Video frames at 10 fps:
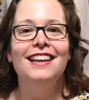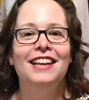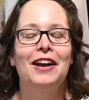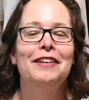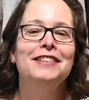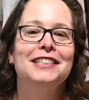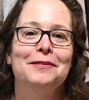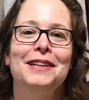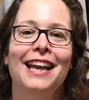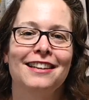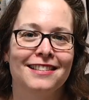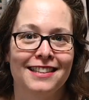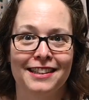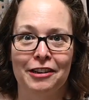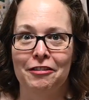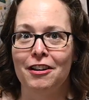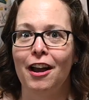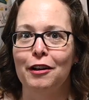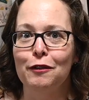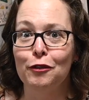Now obviously we can't just let that run
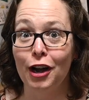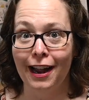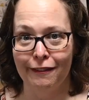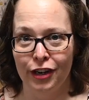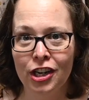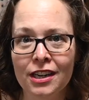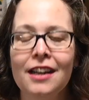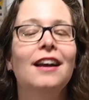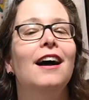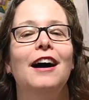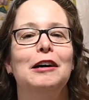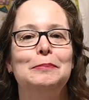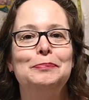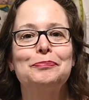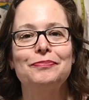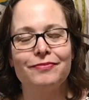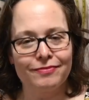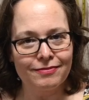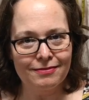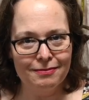on forever.
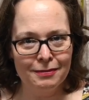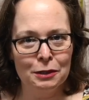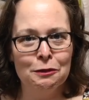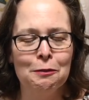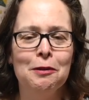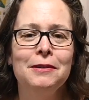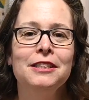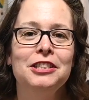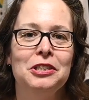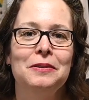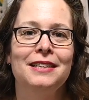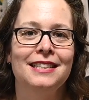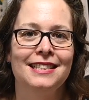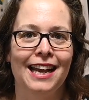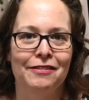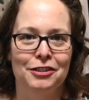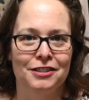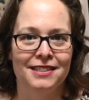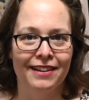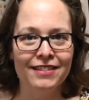What we will do is after
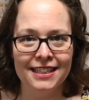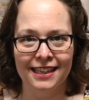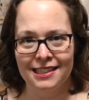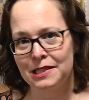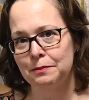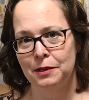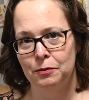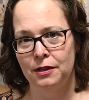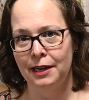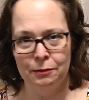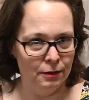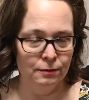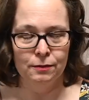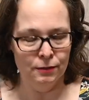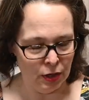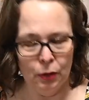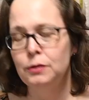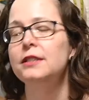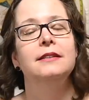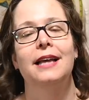7 days, I will
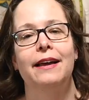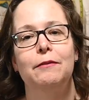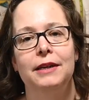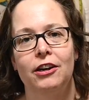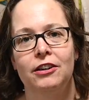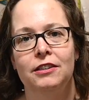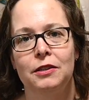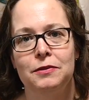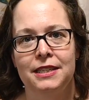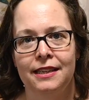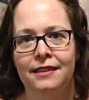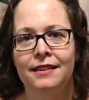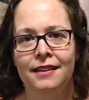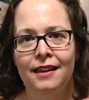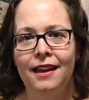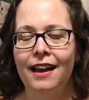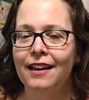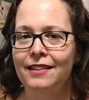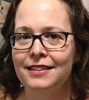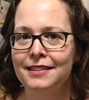note that we are closing
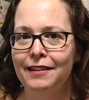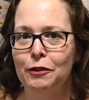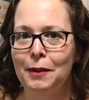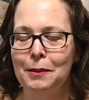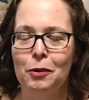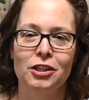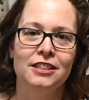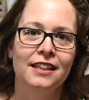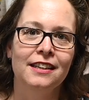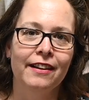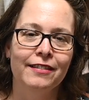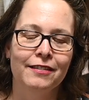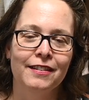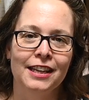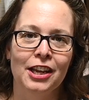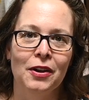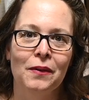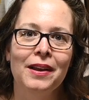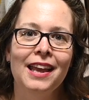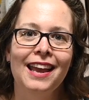this giveaway portion of the
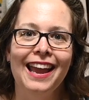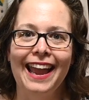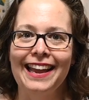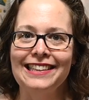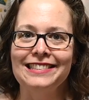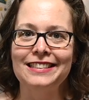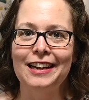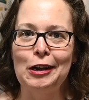video, and